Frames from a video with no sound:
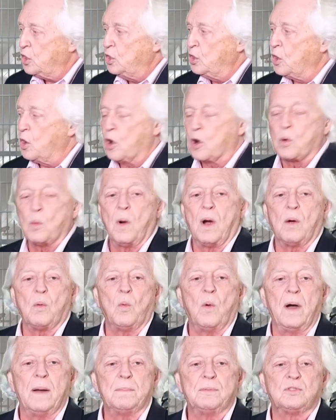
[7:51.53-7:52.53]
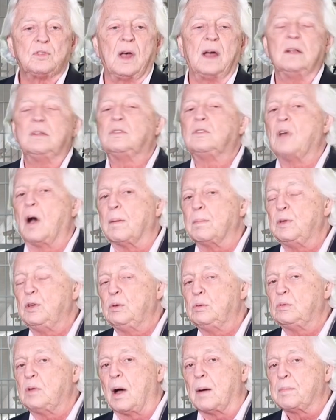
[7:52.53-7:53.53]
You can go to our website,
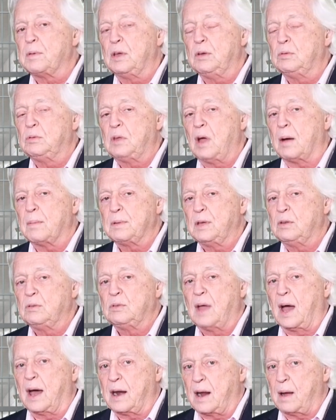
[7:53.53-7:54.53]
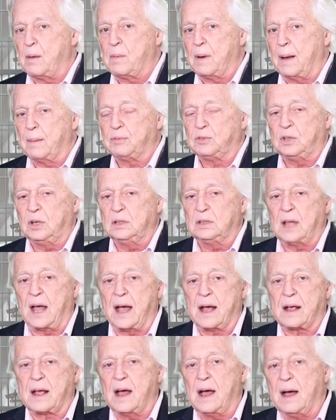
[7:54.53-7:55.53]

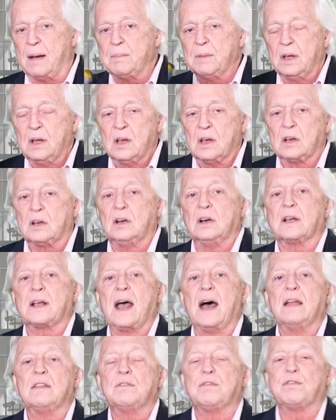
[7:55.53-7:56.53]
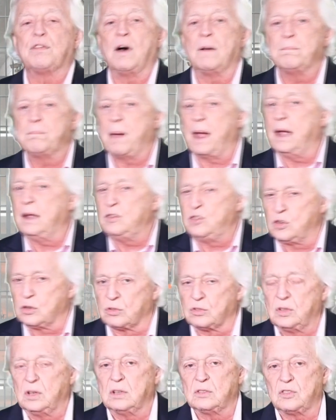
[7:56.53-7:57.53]
www.iraepstein.com. Click on the front page. You'll
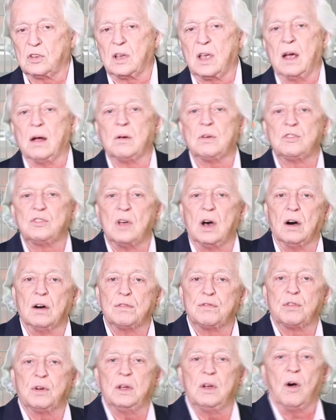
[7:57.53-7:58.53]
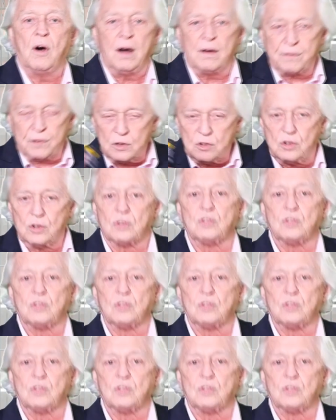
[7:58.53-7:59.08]
see it's a carousel of free offers.